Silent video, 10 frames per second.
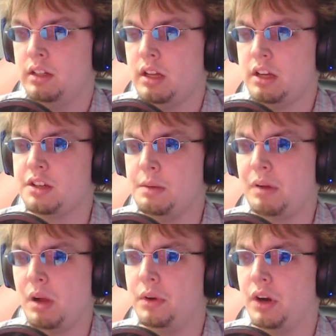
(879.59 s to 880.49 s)
Actually, it
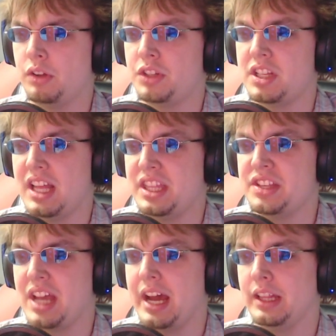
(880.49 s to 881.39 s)
probably wouldn't hurt to just let this
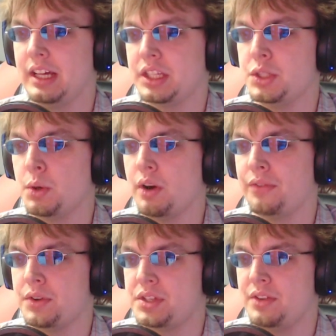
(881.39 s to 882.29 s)
guy unlock the door
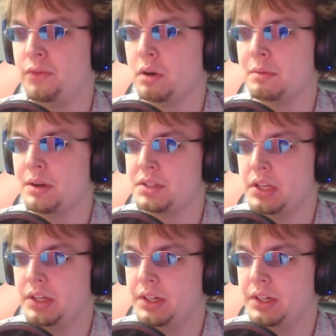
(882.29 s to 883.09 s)
first and foremost.